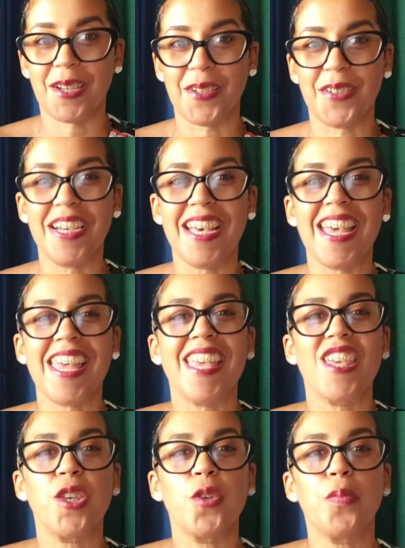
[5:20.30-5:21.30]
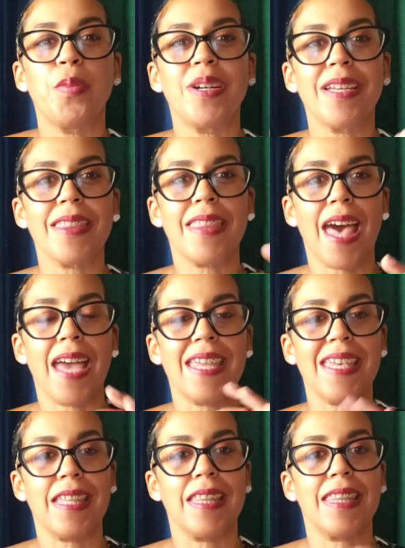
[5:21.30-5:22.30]
So you put
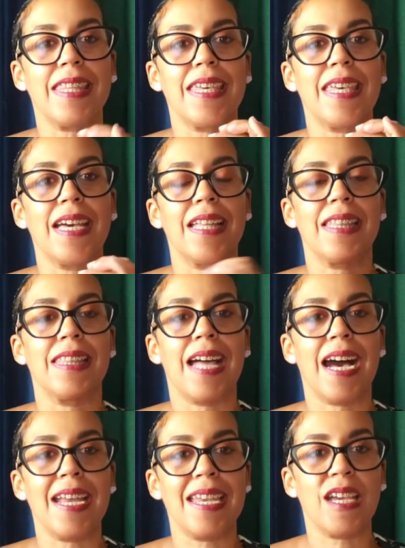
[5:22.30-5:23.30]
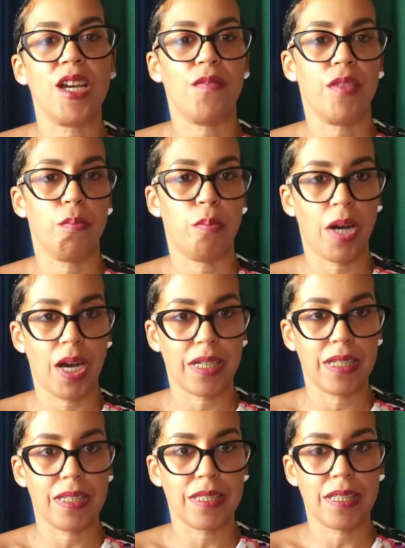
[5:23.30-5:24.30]
that in the lining of the
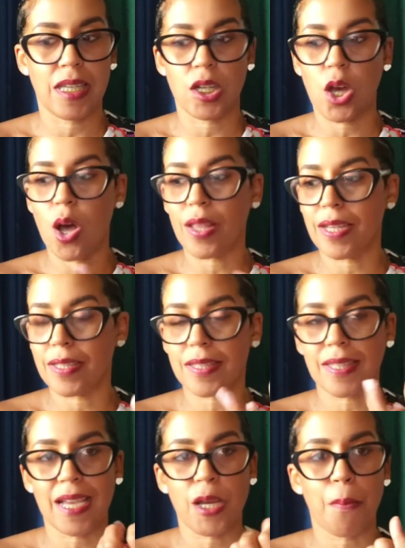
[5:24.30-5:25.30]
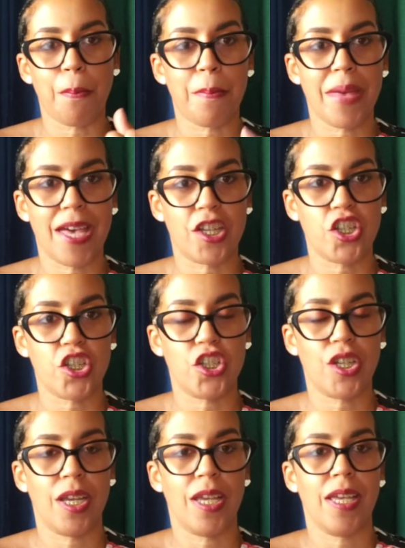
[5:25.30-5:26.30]
bodice, and all it is like a
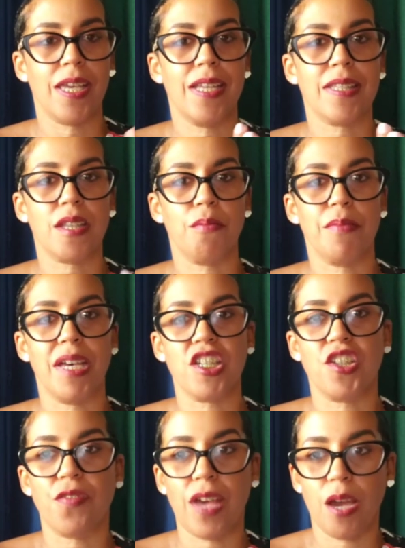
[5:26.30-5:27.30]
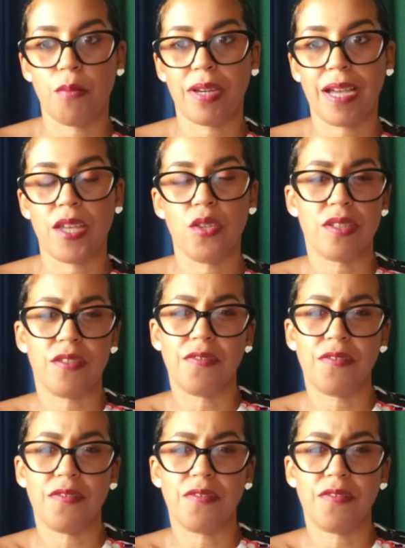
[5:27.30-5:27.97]
mesh. It's a mesh fabric.